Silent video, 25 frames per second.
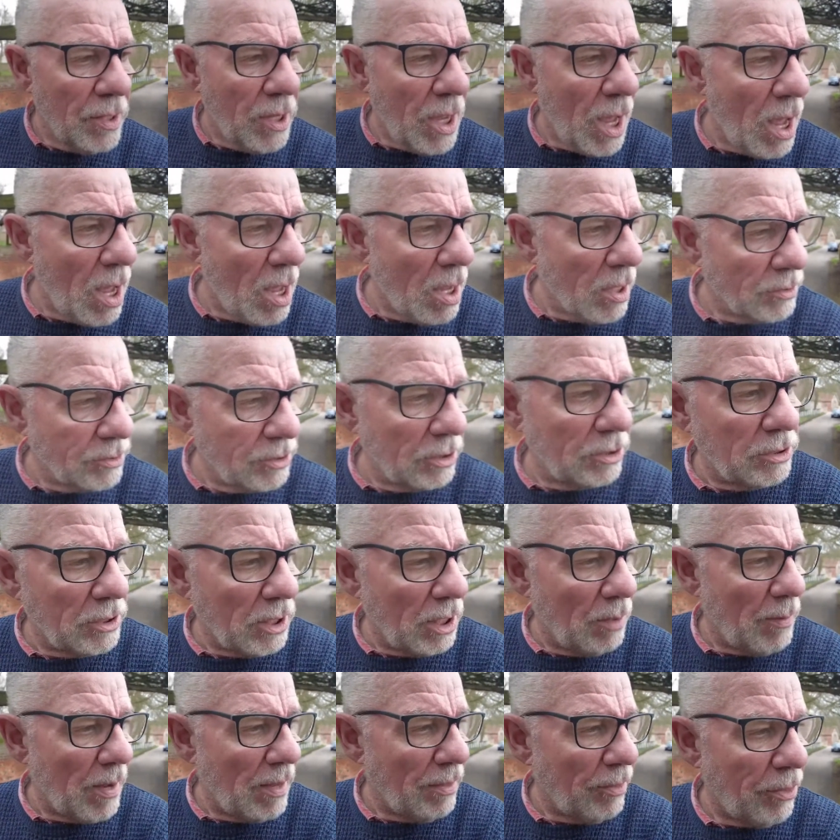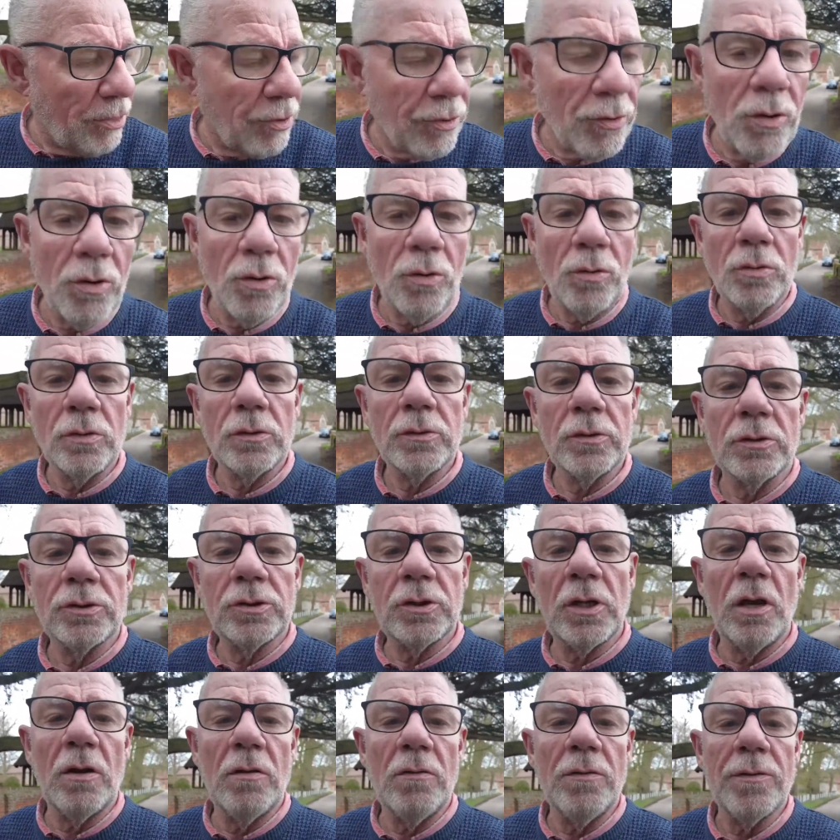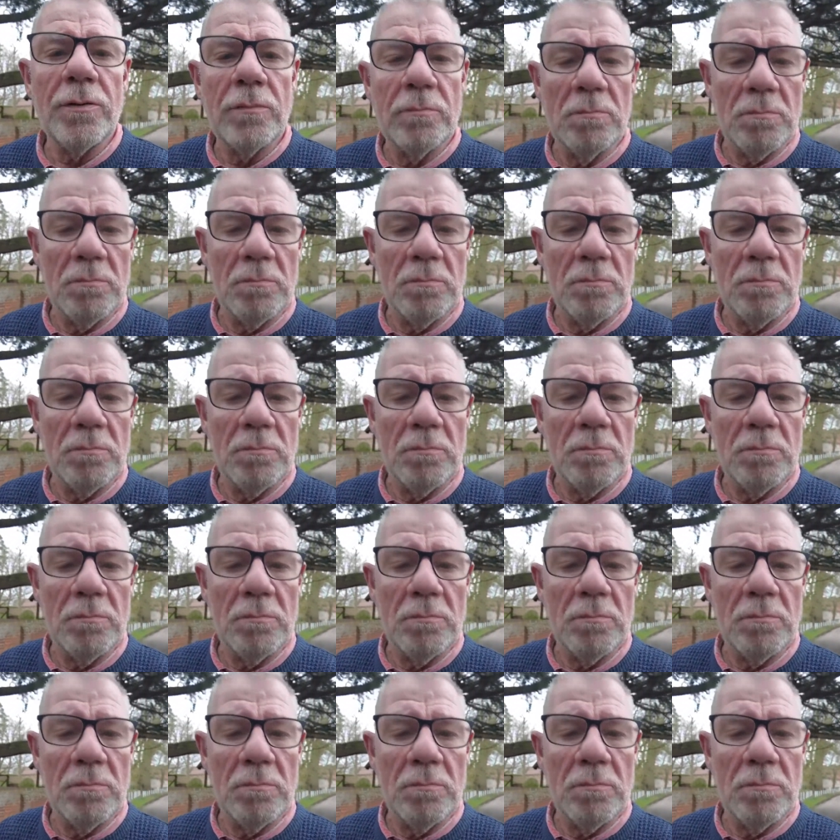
carts as they went through. So